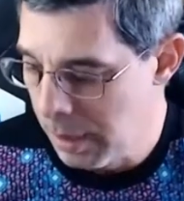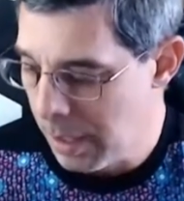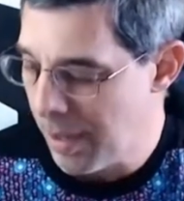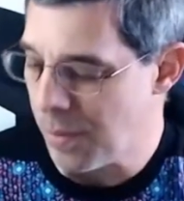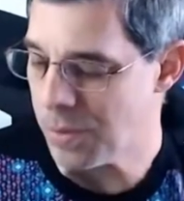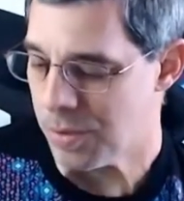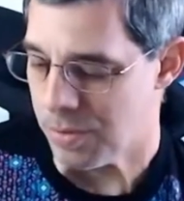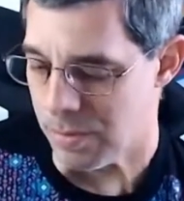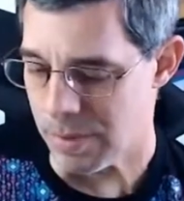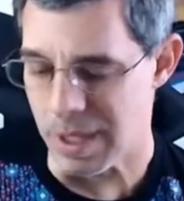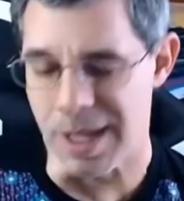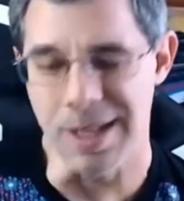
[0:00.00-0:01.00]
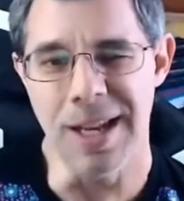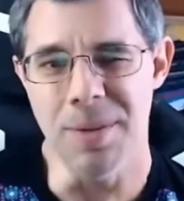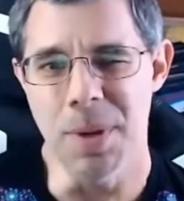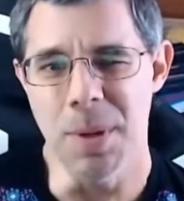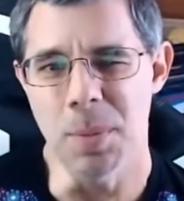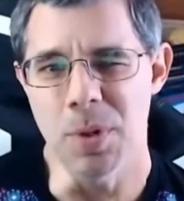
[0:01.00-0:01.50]
I was a lot of
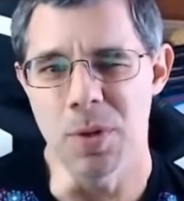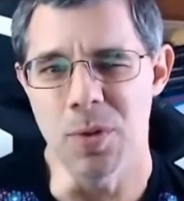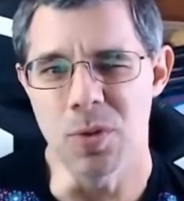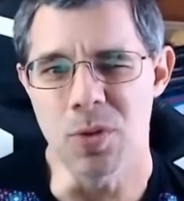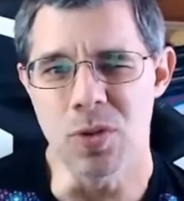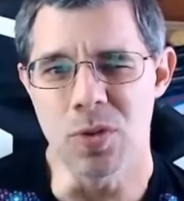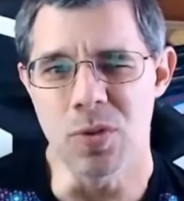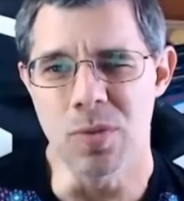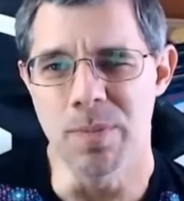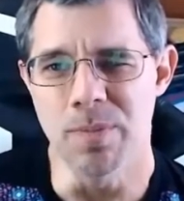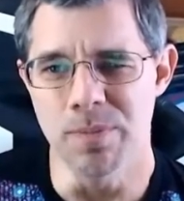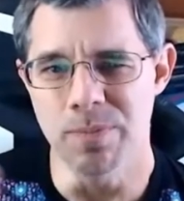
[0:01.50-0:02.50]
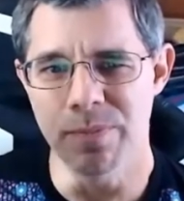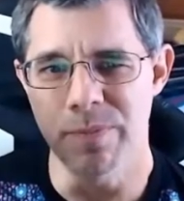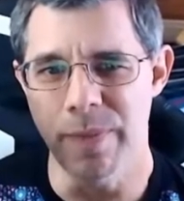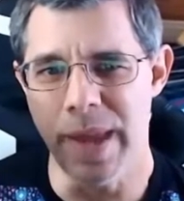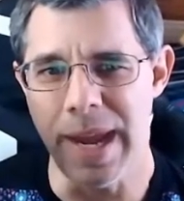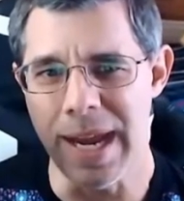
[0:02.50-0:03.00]
people use
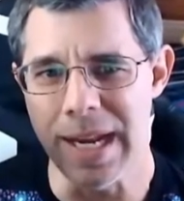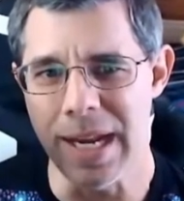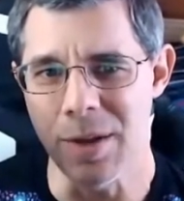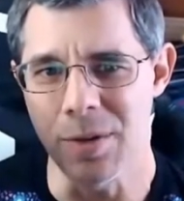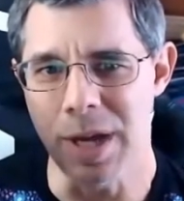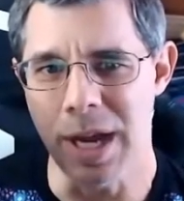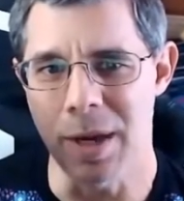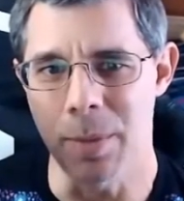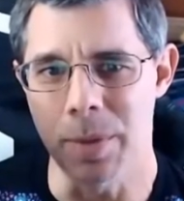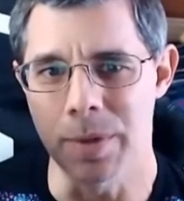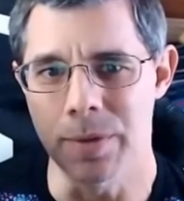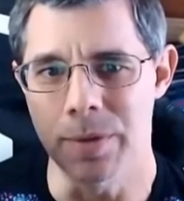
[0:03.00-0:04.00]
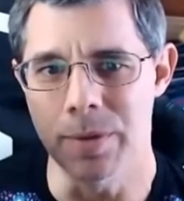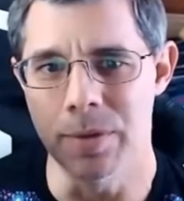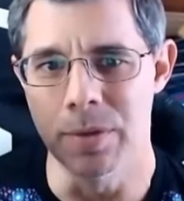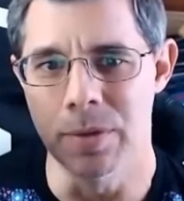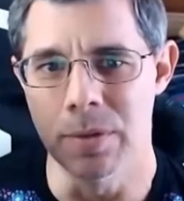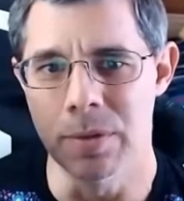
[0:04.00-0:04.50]
handheld cameras.
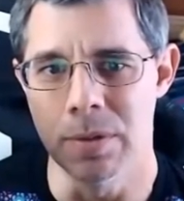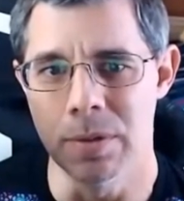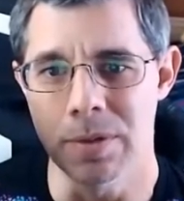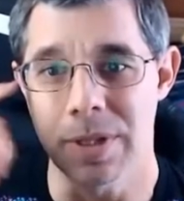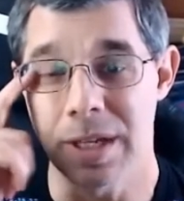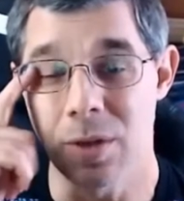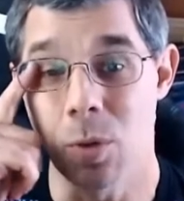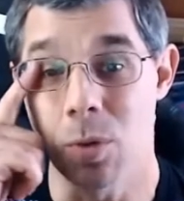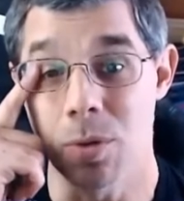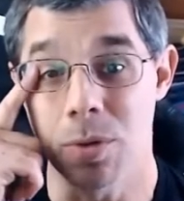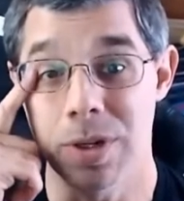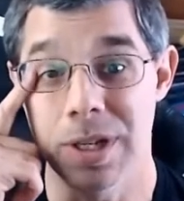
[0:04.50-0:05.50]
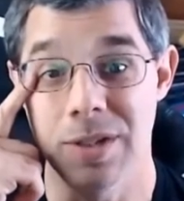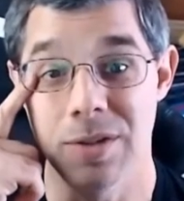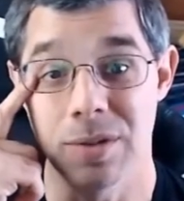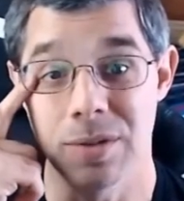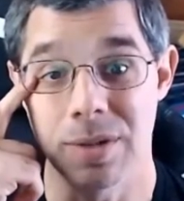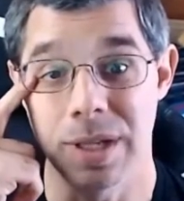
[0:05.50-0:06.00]
It's like Corridor
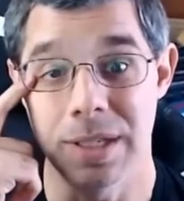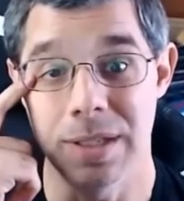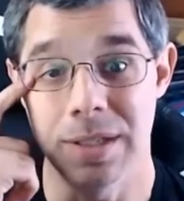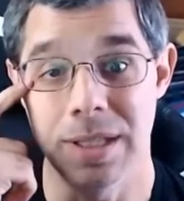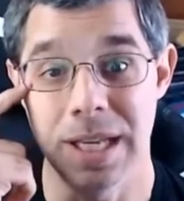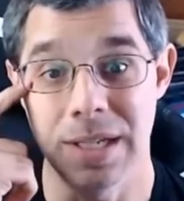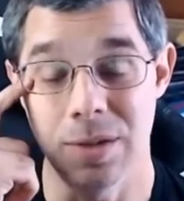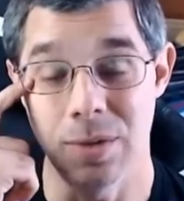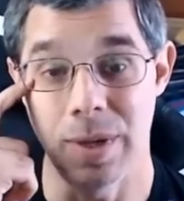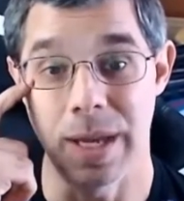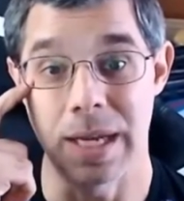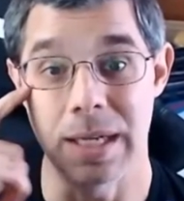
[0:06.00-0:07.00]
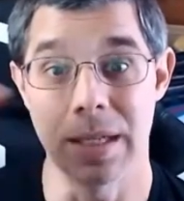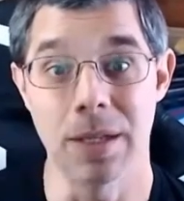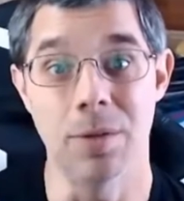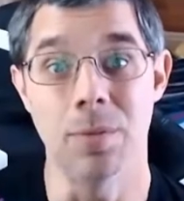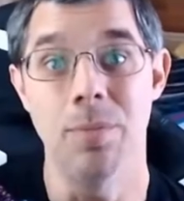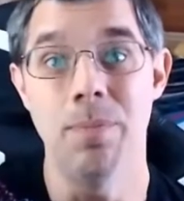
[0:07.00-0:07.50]
Digital. They they do that.
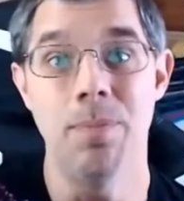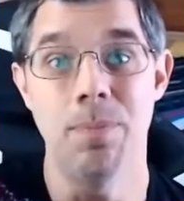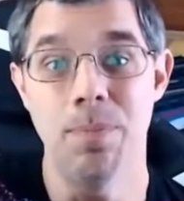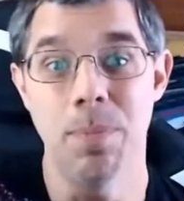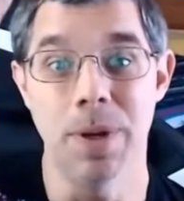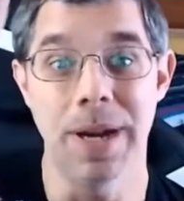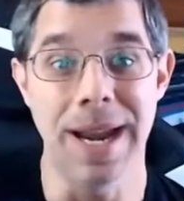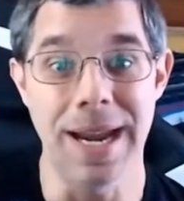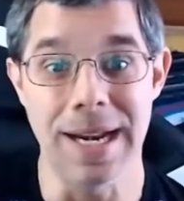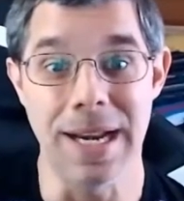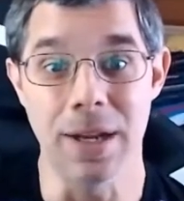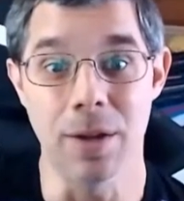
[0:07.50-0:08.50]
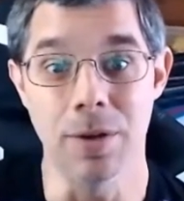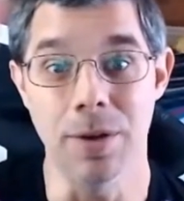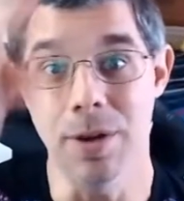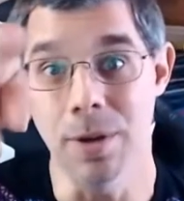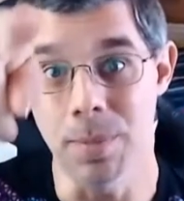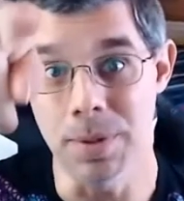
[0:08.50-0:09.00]
They'll put a handheld
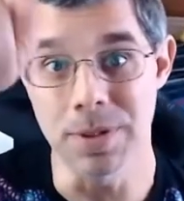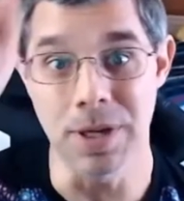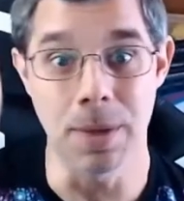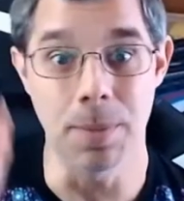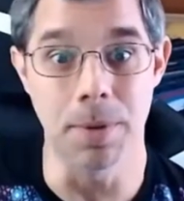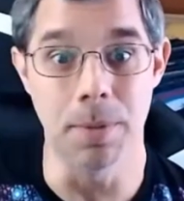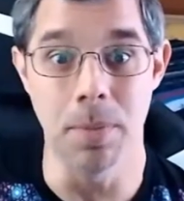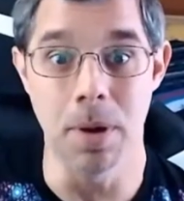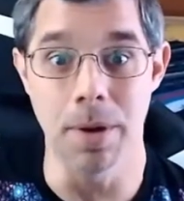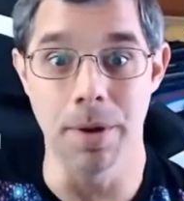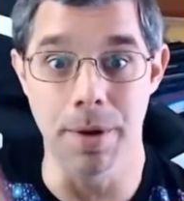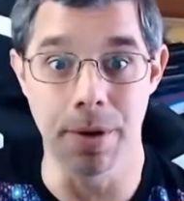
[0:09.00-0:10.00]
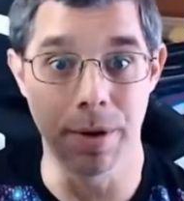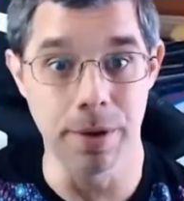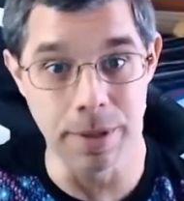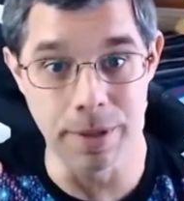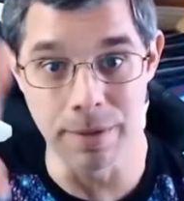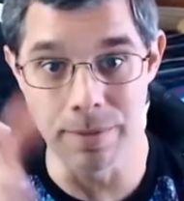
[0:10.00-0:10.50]
up on top of their monitor
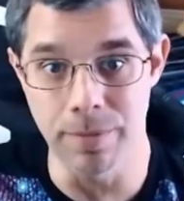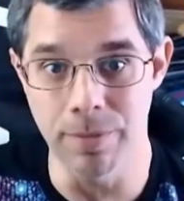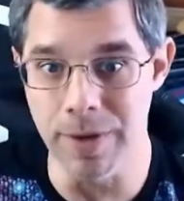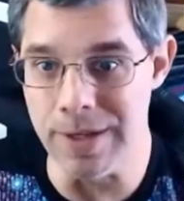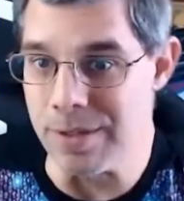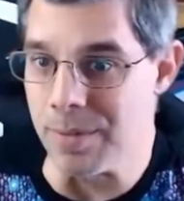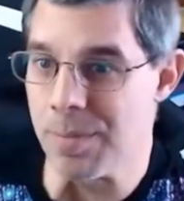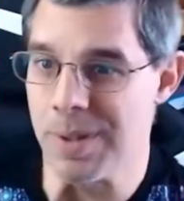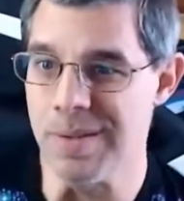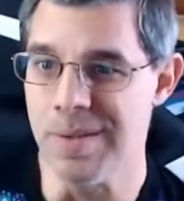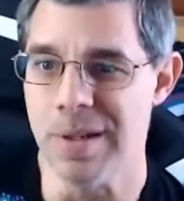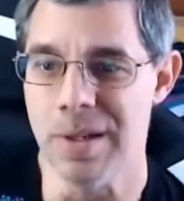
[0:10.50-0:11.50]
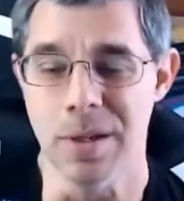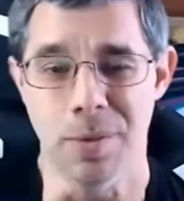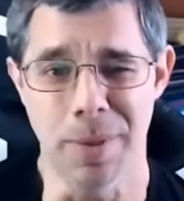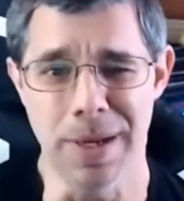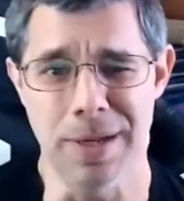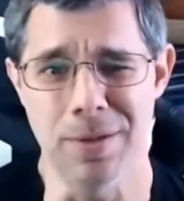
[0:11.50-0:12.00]
and face them. But
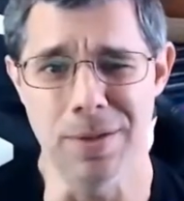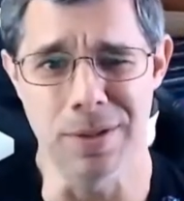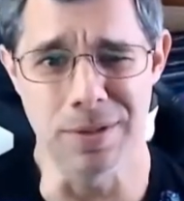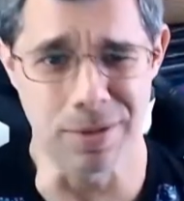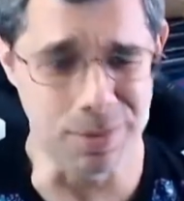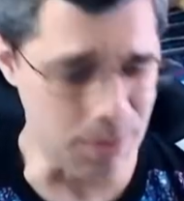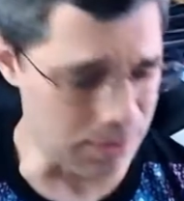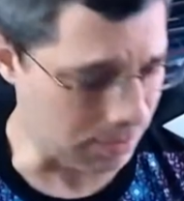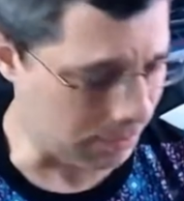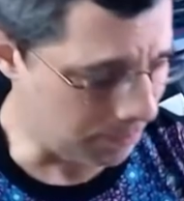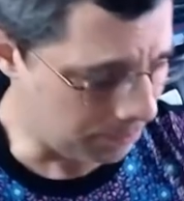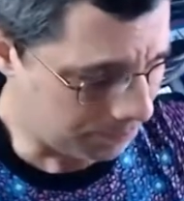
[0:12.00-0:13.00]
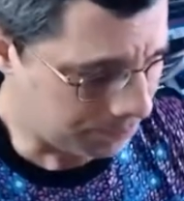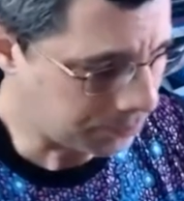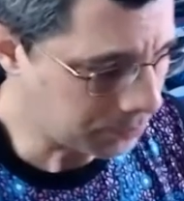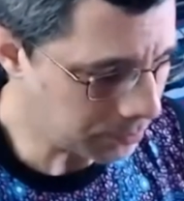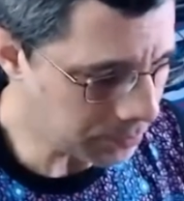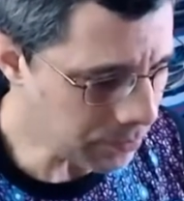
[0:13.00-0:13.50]
man, those things are expensive
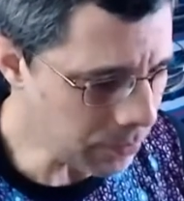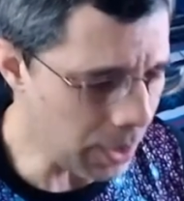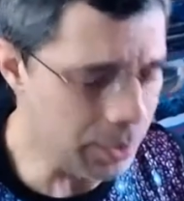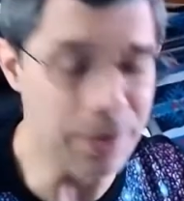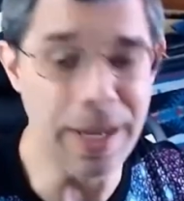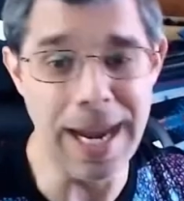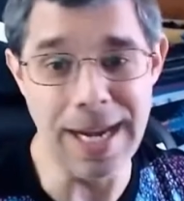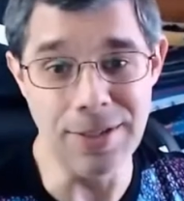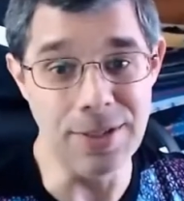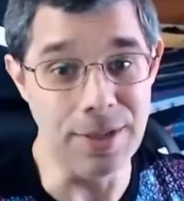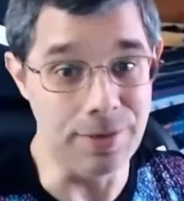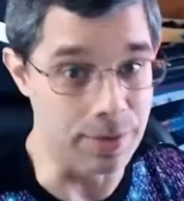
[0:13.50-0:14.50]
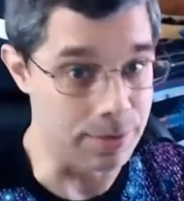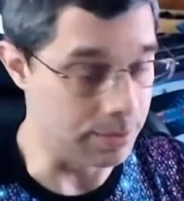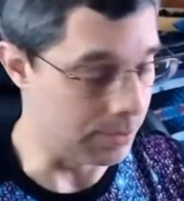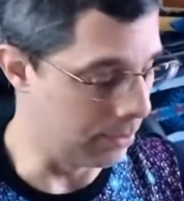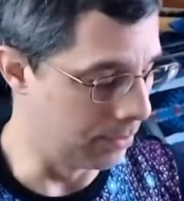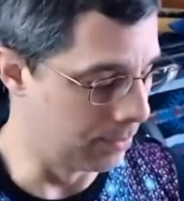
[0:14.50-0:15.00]
the HD version.